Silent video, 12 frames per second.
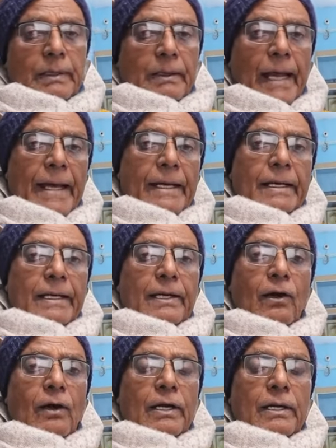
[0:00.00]
Angered,
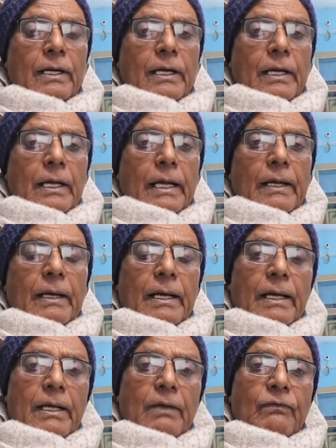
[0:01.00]
or
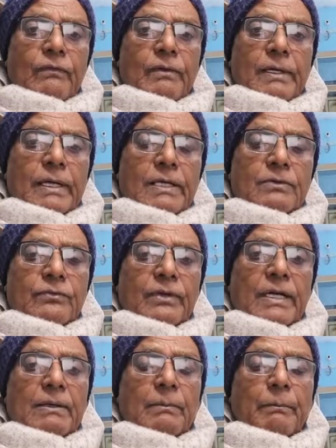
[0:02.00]
he gets
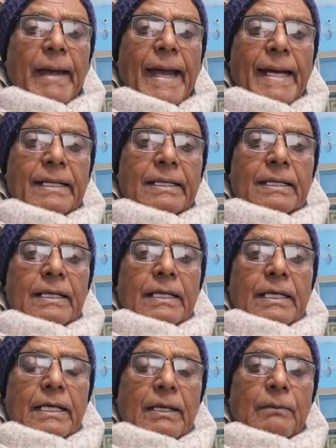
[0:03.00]
feel bad
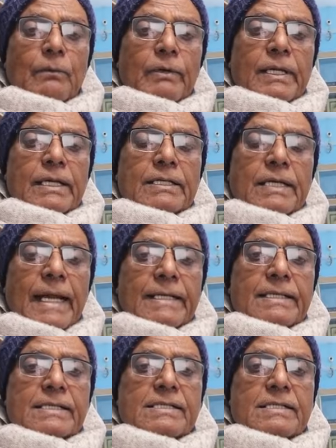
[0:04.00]
with the
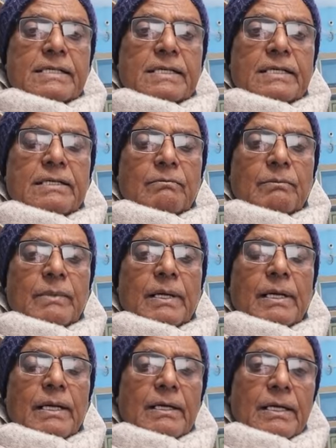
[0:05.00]
slightest
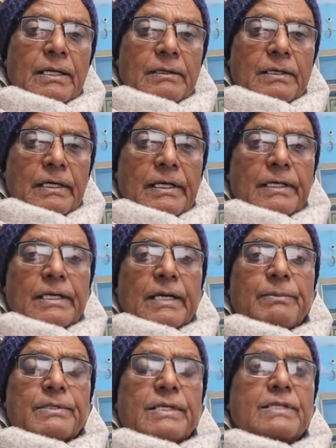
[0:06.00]

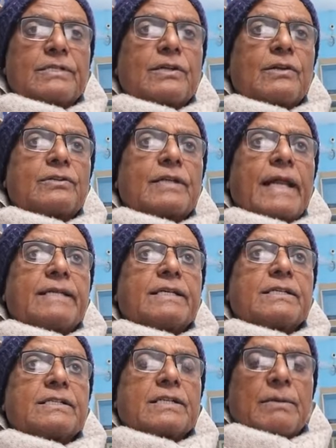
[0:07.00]
interruptions or
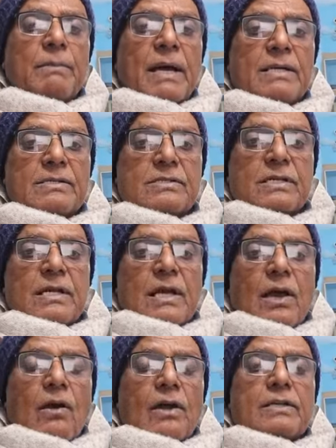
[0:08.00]
slightest remarks
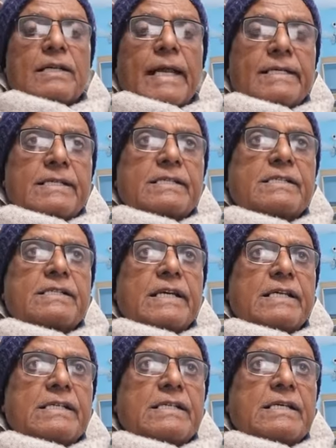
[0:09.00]
or slightest
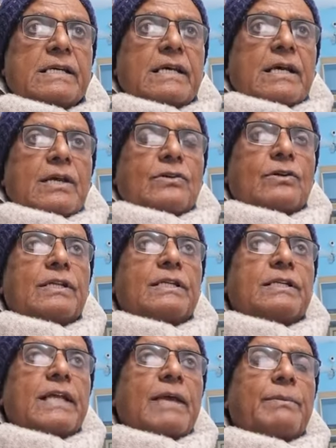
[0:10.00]
change. So
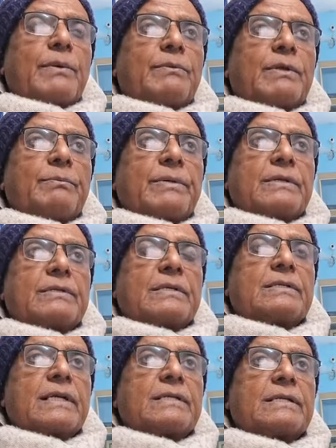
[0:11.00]
these type of the
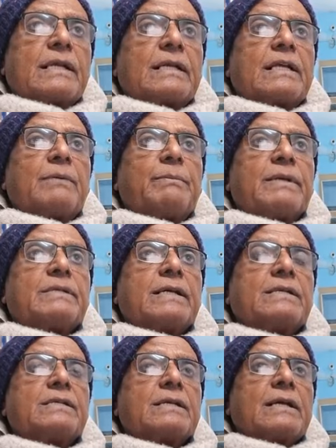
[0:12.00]
persons are sulky
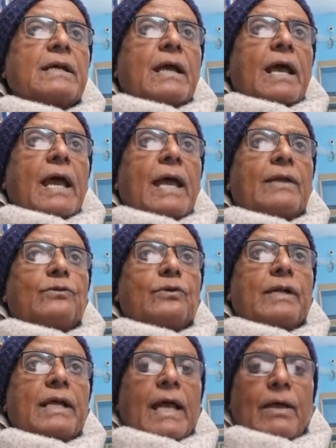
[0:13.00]
patients, and
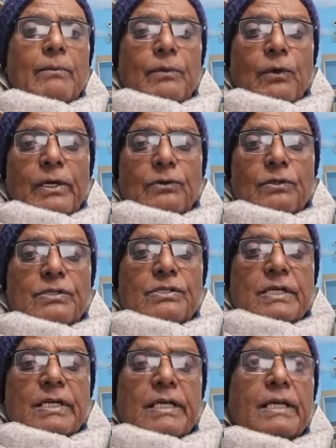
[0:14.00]
today I am going to
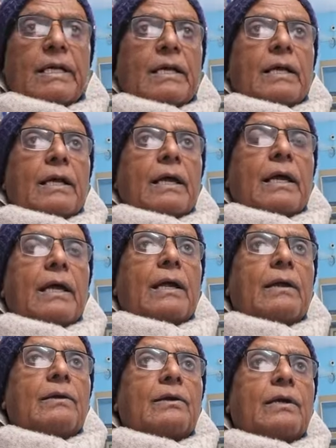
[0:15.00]
study
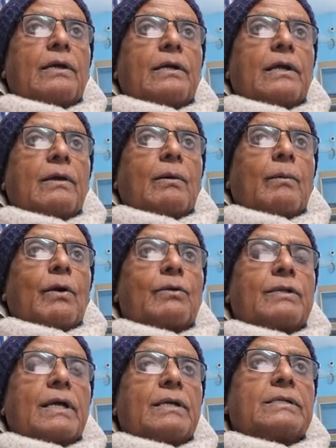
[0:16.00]

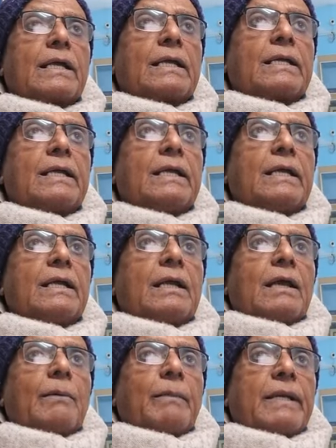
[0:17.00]
about the sulky
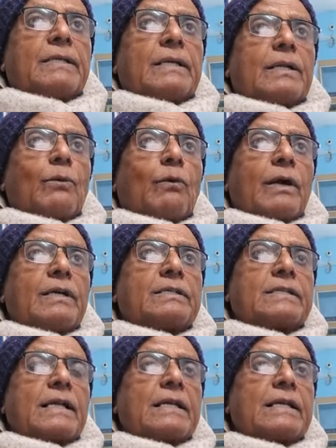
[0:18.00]
patient. The word
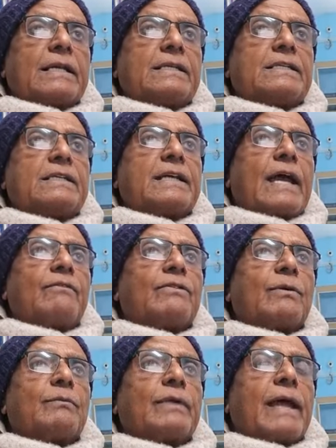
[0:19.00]
sulky is derived
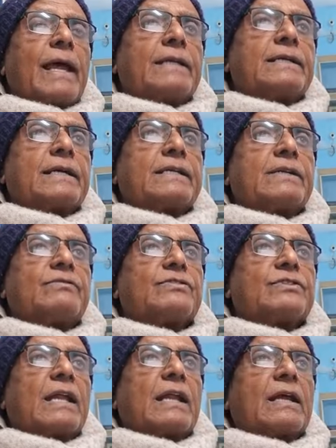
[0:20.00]
from the adjective
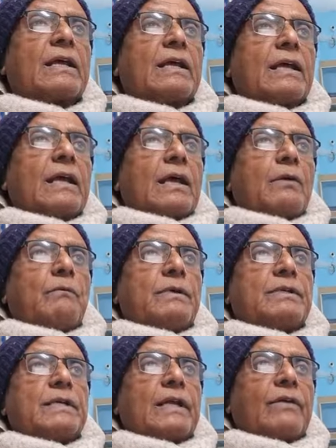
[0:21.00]
sulk,
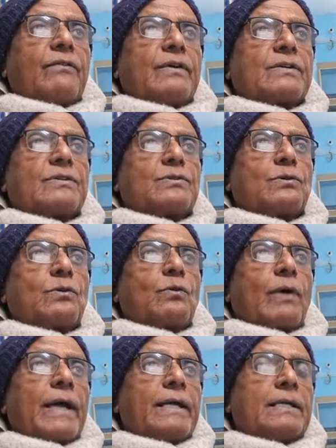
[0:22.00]
which refers to
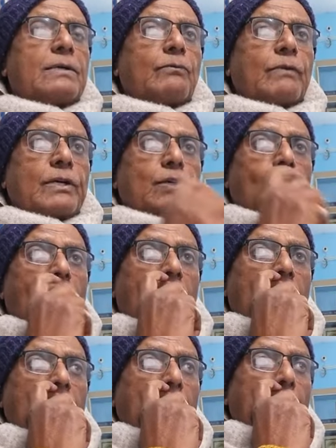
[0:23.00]
quite
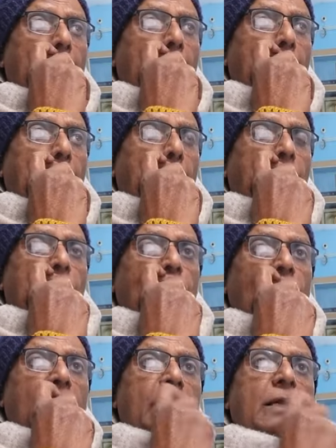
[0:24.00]
withdrawn,
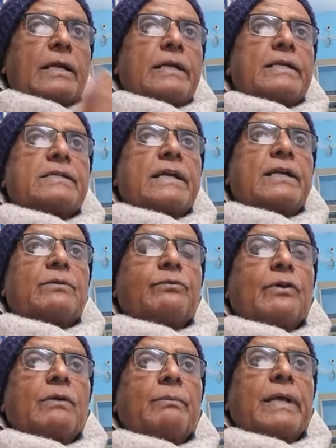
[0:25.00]

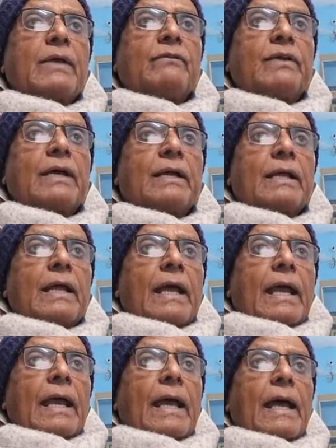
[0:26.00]
resentful behavior
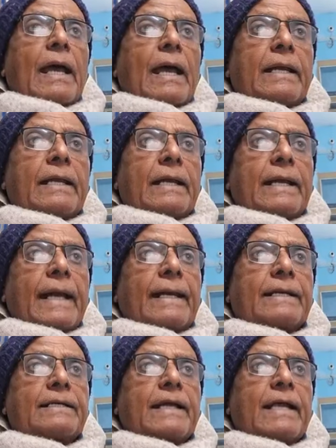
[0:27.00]
and
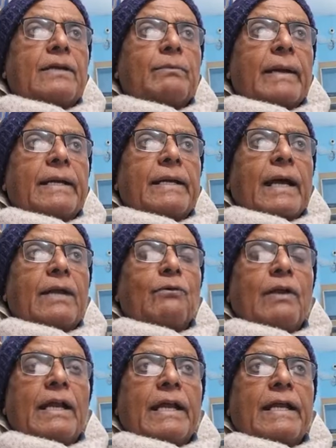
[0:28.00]
characterized by
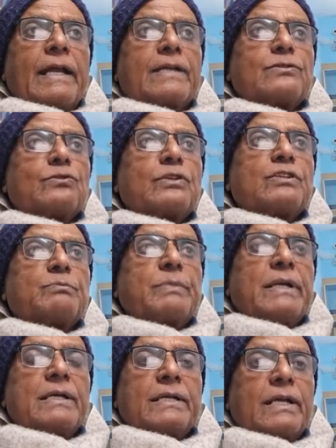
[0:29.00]
unwillingness to
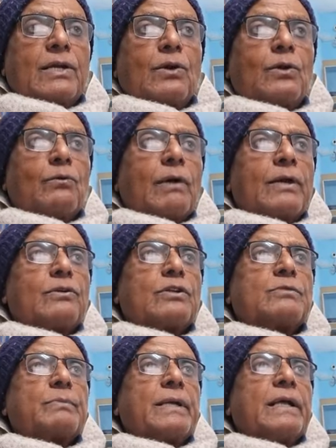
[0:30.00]
speak. They don't want to
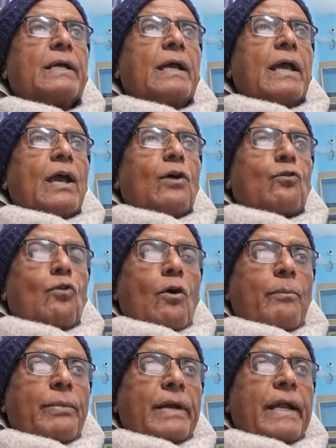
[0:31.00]
speak,
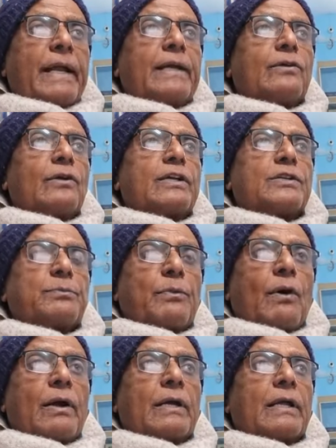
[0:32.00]
cooperate or
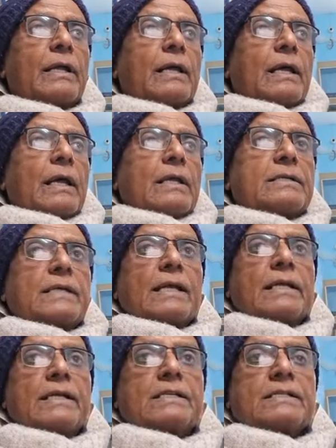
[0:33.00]
respond.
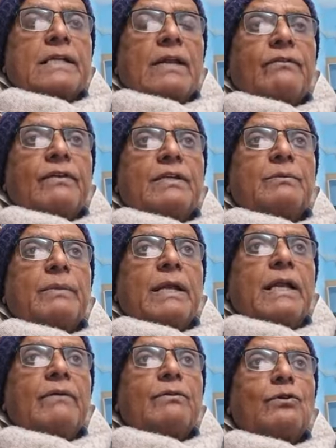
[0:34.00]
Sulk itself is
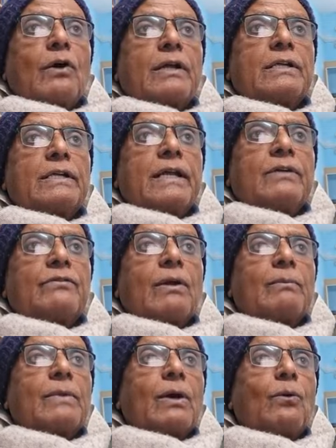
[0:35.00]
believed to originate
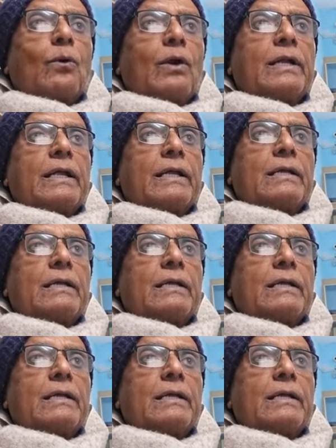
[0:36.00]
from the Old